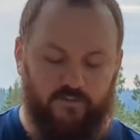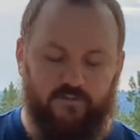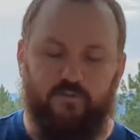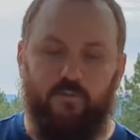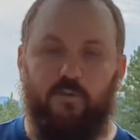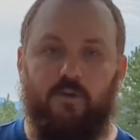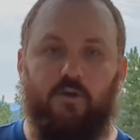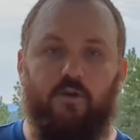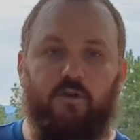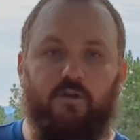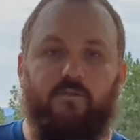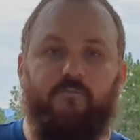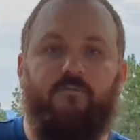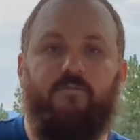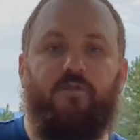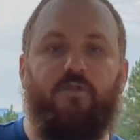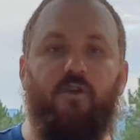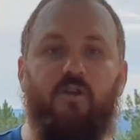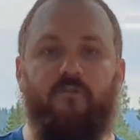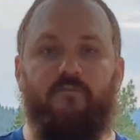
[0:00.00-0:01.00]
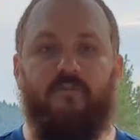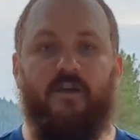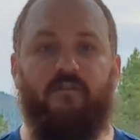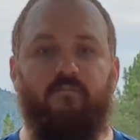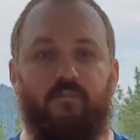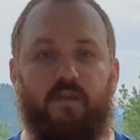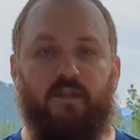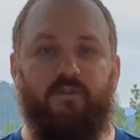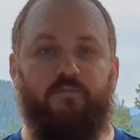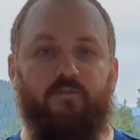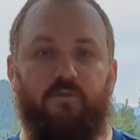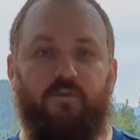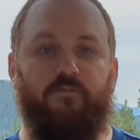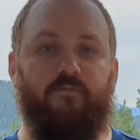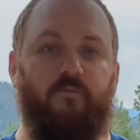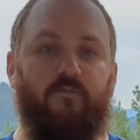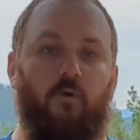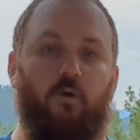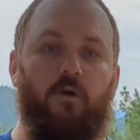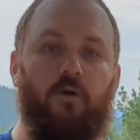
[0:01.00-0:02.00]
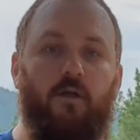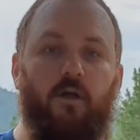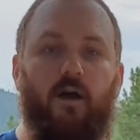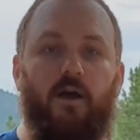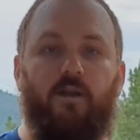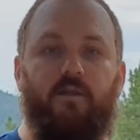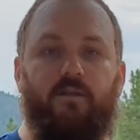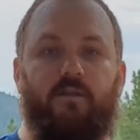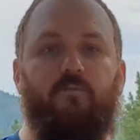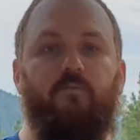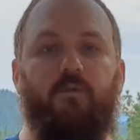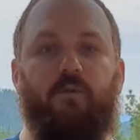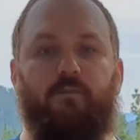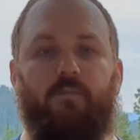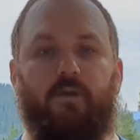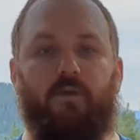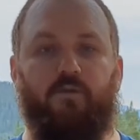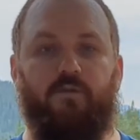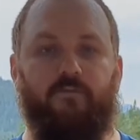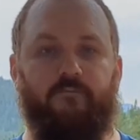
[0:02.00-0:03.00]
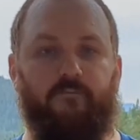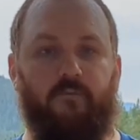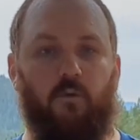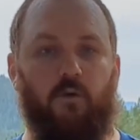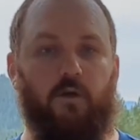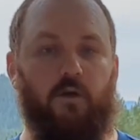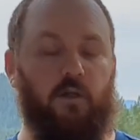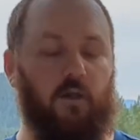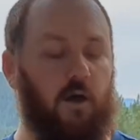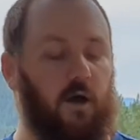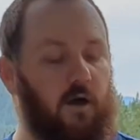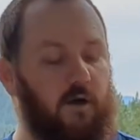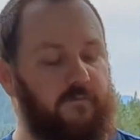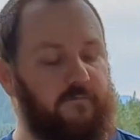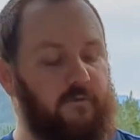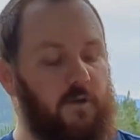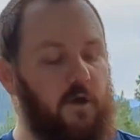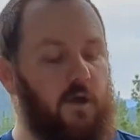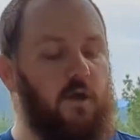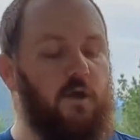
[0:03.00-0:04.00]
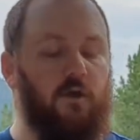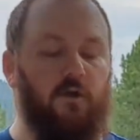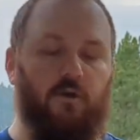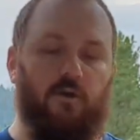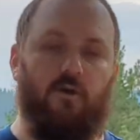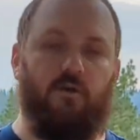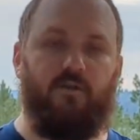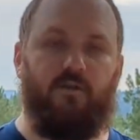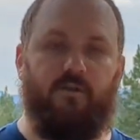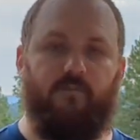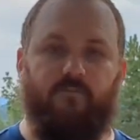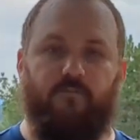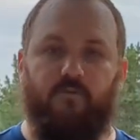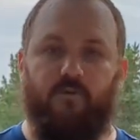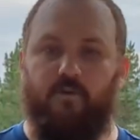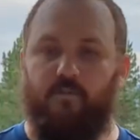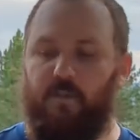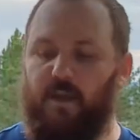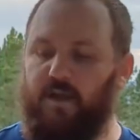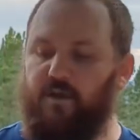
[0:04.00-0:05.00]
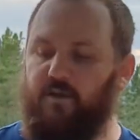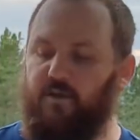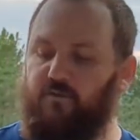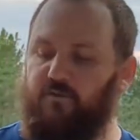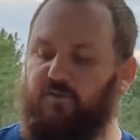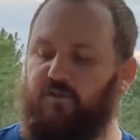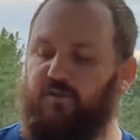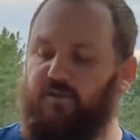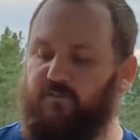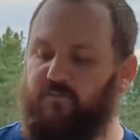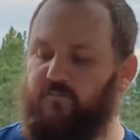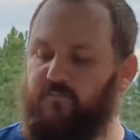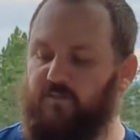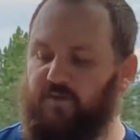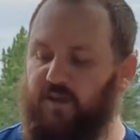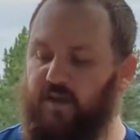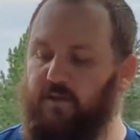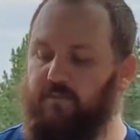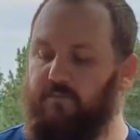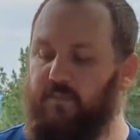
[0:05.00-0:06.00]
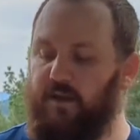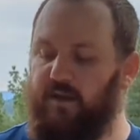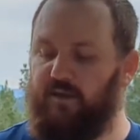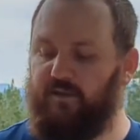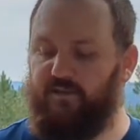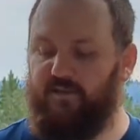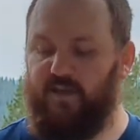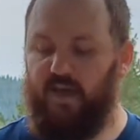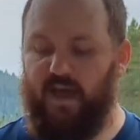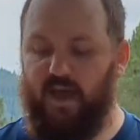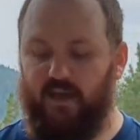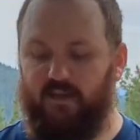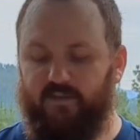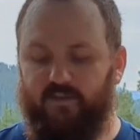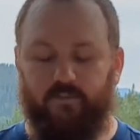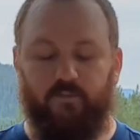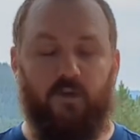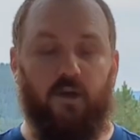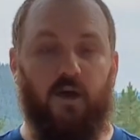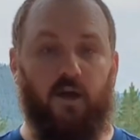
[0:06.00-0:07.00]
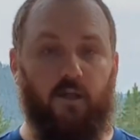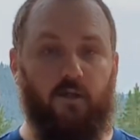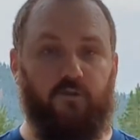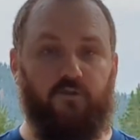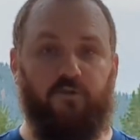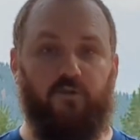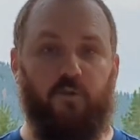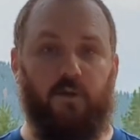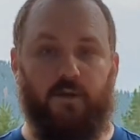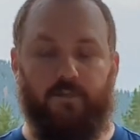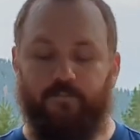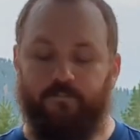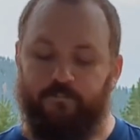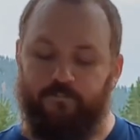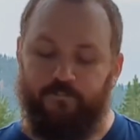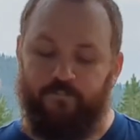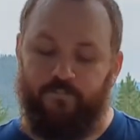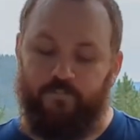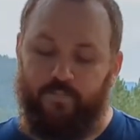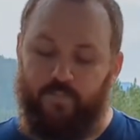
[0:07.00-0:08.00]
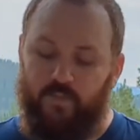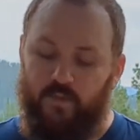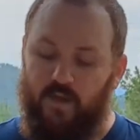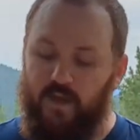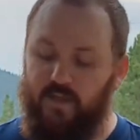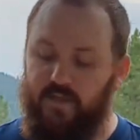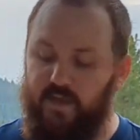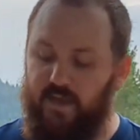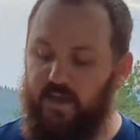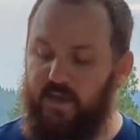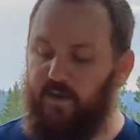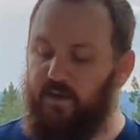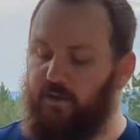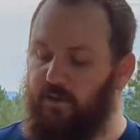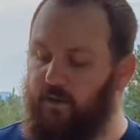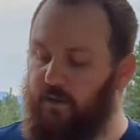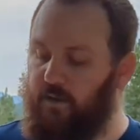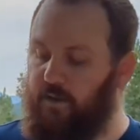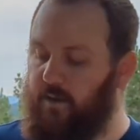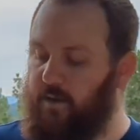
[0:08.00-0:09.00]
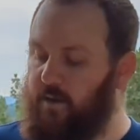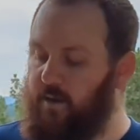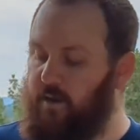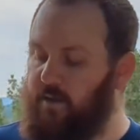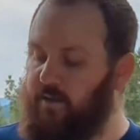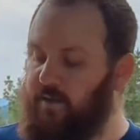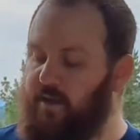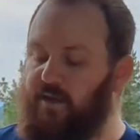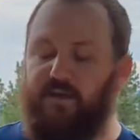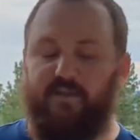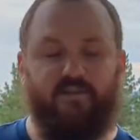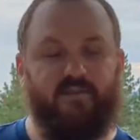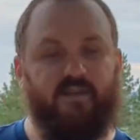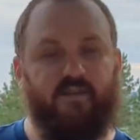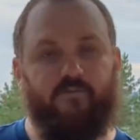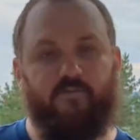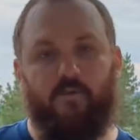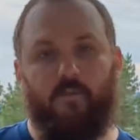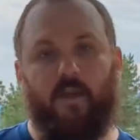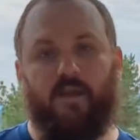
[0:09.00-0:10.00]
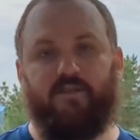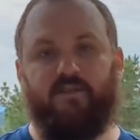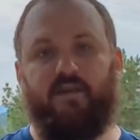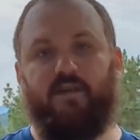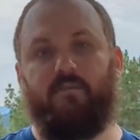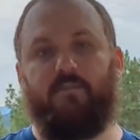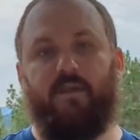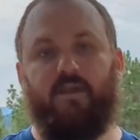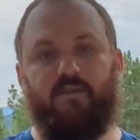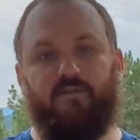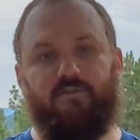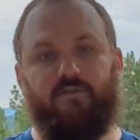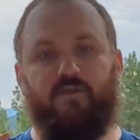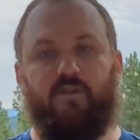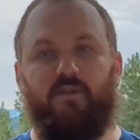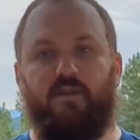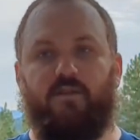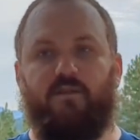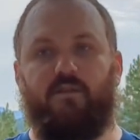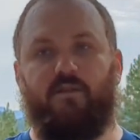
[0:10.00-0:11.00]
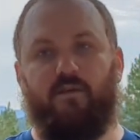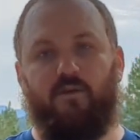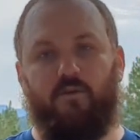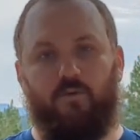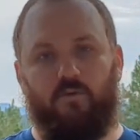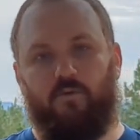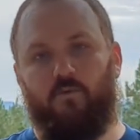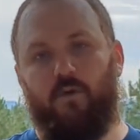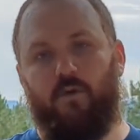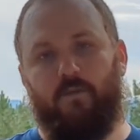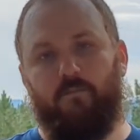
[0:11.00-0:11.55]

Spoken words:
So we cooked it for 35 minutes with the foil on, then we peeled the foil off. Cooked it for about another 10 minutes to add some color to it. And then let it sit for about 10 minutes so that the liquid quit